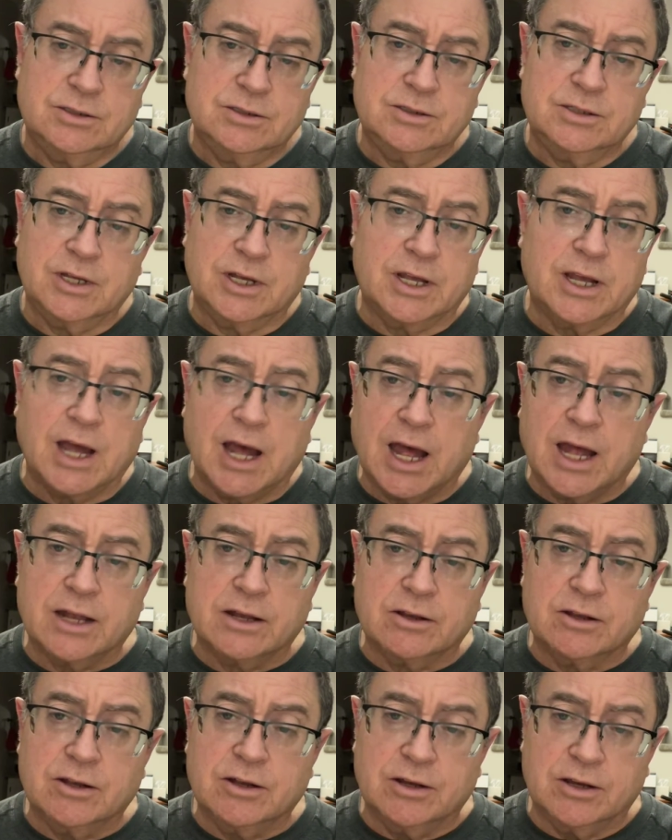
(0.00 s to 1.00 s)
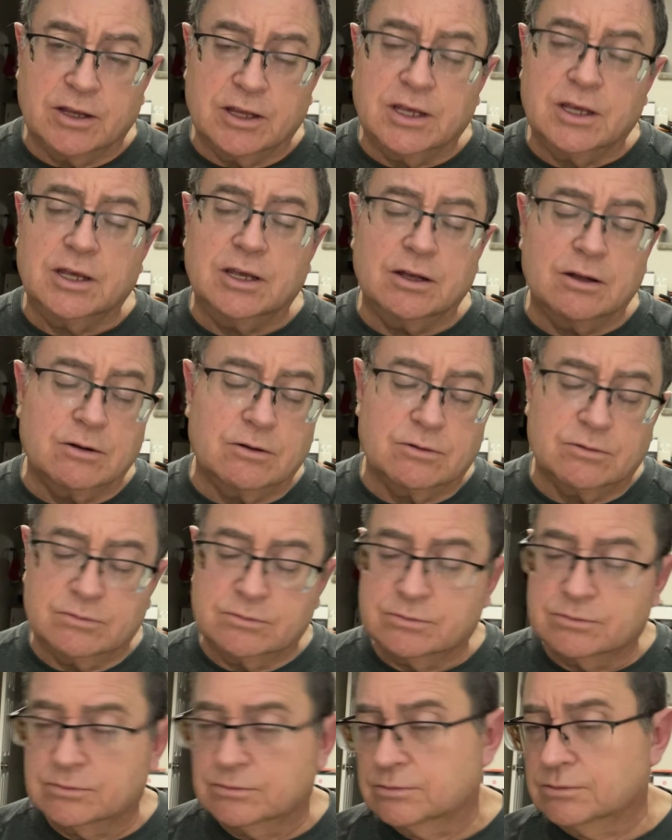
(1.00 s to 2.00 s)
that God can heal
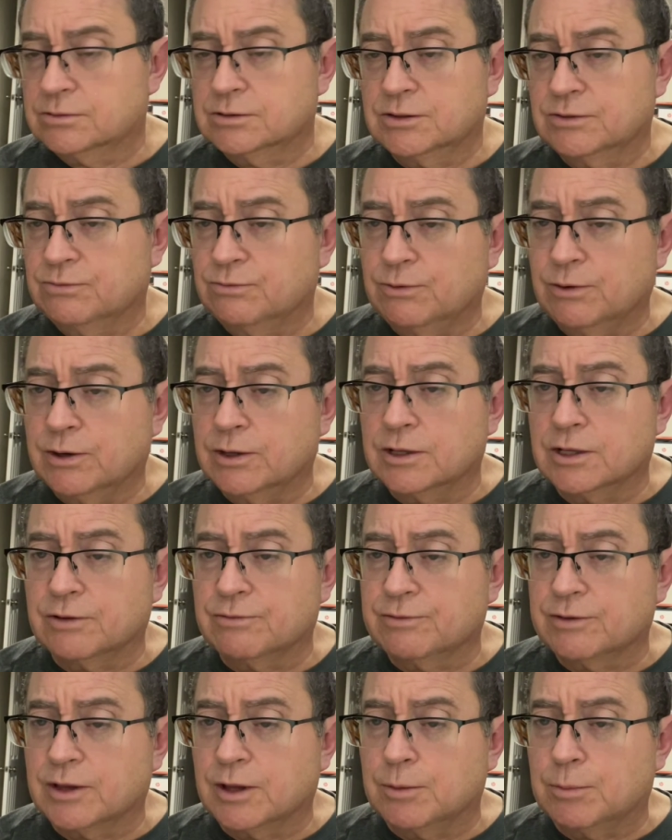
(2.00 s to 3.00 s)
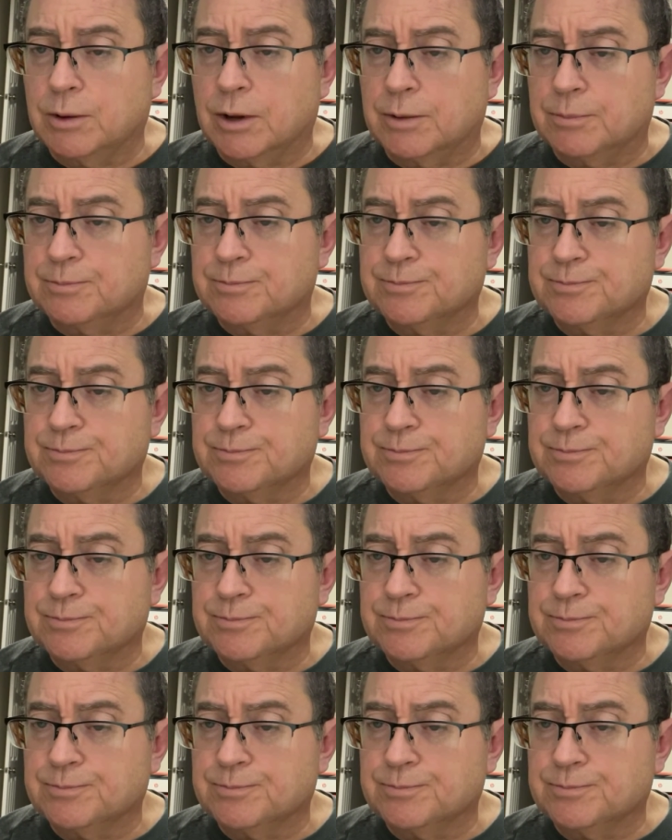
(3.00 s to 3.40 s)
if we lift them up.